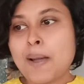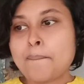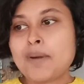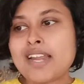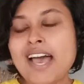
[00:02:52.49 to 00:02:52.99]

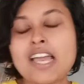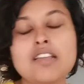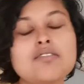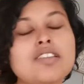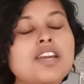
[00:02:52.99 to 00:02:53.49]
but
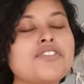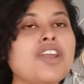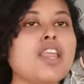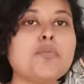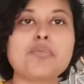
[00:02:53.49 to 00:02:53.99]
I
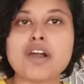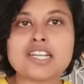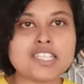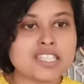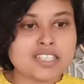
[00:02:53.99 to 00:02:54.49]
literally
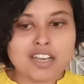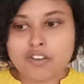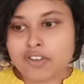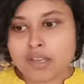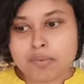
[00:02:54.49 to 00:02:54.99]
brushed it
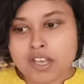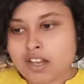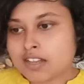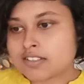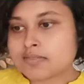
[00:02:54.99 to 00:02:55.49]
away
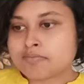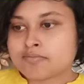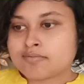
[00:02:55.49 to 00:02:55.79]
because,